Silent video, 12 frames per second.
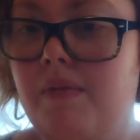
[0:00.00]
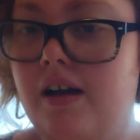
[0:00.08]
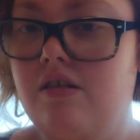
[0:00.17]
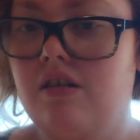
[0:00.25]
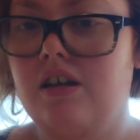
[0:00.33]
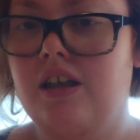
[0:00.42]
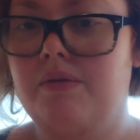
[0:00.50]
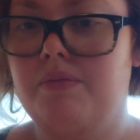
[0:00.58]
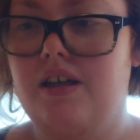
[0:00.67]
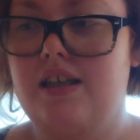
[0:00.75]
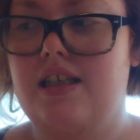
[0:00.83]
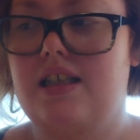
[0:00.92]
it my Target
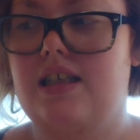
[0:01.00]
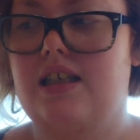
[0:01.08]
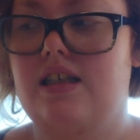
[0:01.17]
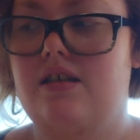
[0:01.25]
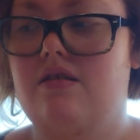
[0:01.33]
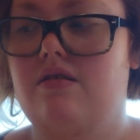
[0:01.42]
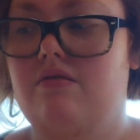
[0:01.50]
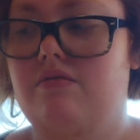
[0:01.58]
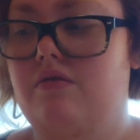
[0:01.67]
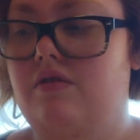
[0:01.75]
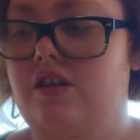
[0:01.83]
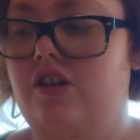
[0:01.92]
because it's
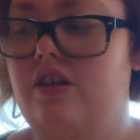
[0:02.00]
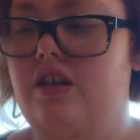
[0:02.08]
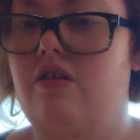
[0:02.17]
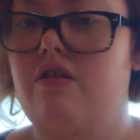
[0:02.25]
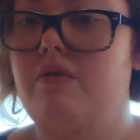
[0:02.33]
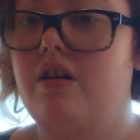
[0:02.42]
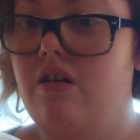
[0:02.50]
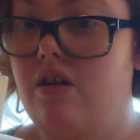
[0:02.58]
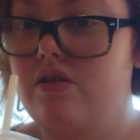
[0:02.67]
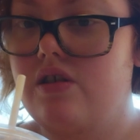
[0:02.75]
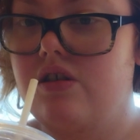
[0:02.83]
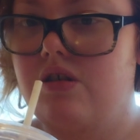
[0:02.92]
literally the only one
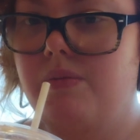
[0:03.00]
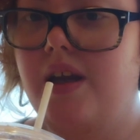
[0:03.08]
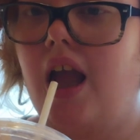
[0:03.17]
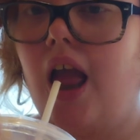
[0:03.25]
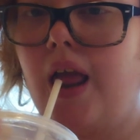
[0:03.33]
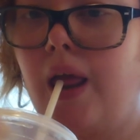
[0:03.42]
closer to me.